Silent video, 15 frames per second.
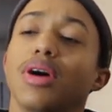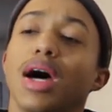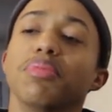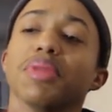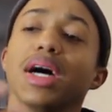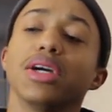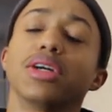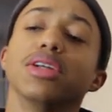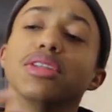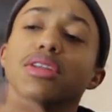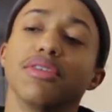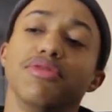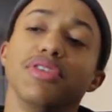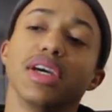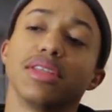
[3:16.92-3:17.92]
I'm not good
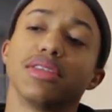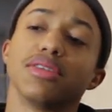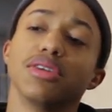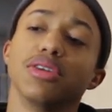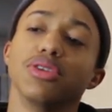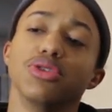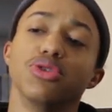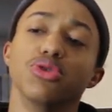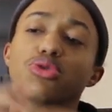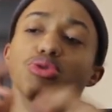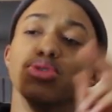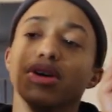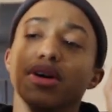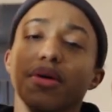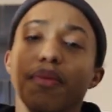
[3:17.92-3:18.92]
enough yet
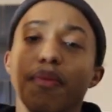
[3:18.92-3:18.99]
to